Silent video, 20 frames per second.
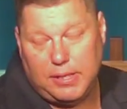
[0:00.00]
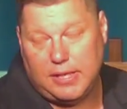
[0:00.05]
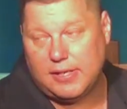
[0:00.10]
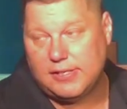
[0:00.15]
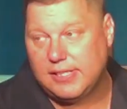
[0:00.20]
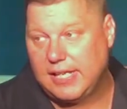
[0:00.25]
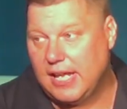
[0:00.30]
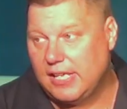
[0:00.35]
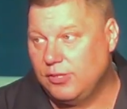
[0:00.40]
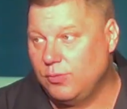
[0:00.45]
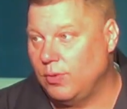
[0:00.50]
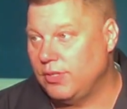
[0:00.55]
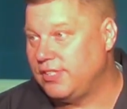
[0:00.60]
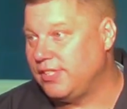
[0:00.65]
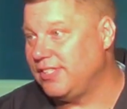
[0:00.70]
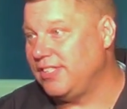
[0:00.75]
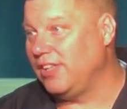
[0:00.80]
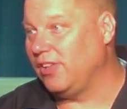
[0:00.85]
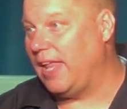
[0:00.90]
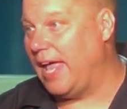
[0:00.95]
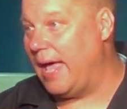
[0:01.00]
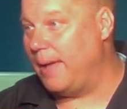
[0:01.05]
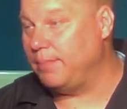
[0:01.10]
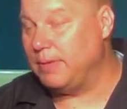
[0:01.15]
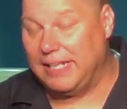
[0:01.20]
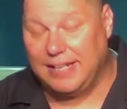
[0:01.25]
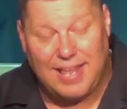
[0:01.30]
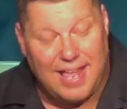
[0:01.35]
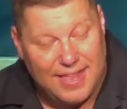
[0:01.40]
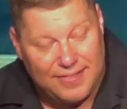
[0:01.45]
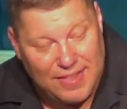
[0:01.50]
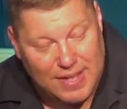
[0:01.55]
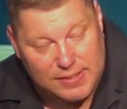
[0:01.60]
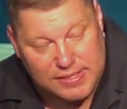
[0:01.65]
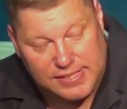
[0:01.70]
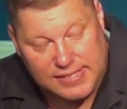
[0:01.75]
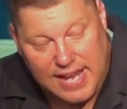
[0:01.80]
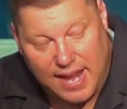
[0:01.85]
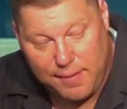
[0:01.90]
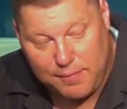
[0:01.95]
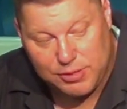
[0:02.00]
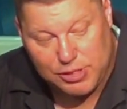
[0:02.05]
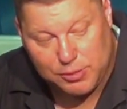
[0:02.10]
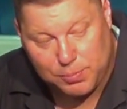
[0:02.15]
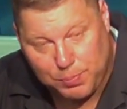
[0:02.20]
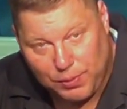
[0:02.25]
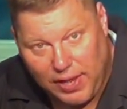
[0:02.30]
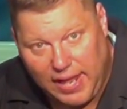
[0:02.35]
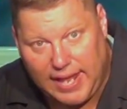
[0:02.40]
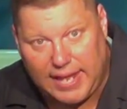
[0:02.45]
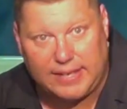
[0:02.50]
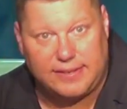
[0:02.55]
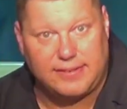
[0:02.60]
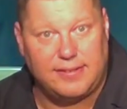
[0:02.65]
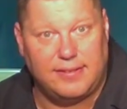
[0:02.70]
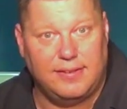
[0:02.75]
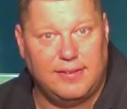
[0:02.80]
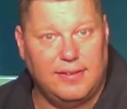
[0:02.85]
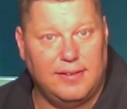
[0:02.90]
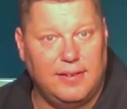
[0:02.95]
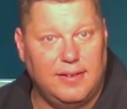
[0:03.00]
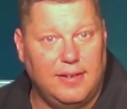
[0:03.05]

Because guess what's still happening? That same split.